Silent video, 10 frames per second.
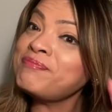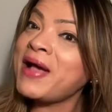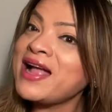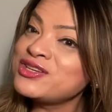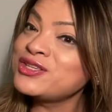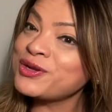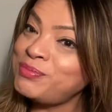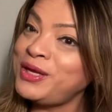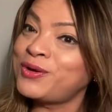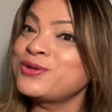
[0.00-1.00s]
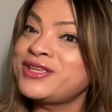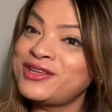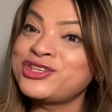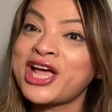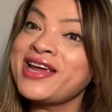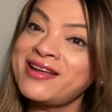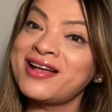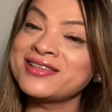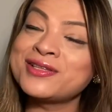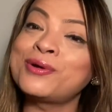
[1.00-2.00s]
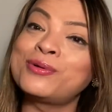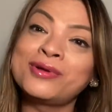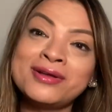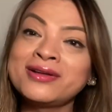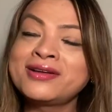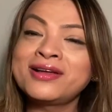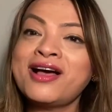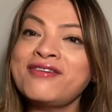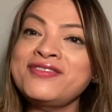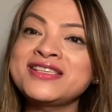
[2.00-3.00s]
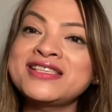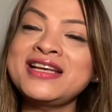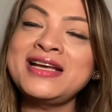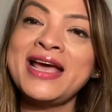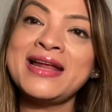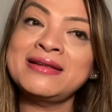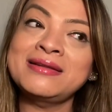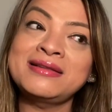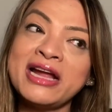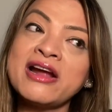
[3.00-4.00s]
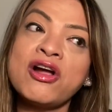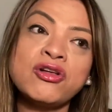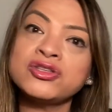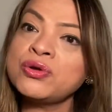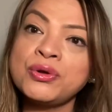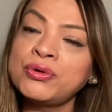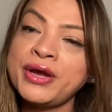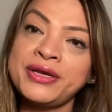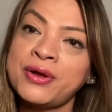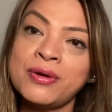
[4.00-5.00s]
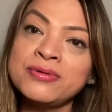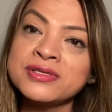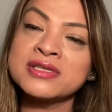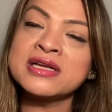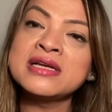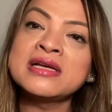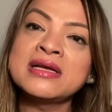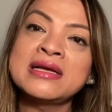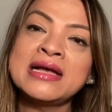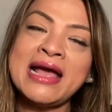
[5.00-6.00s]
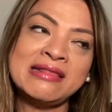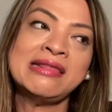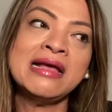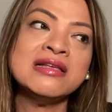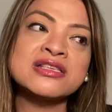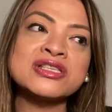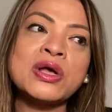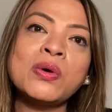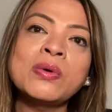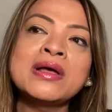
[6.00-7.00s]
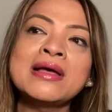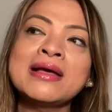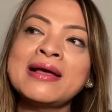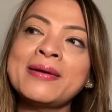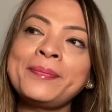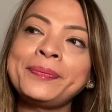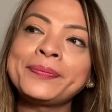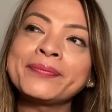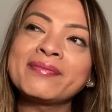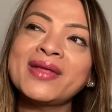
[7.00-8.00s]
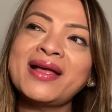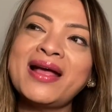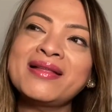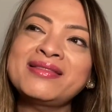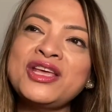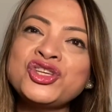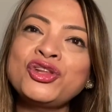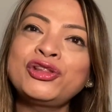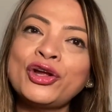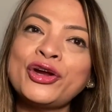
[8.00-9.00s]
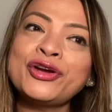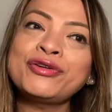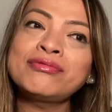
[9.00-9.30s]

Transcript: pageants are being hosted in China, so obviously, and they're also a great host, I think. So they should learn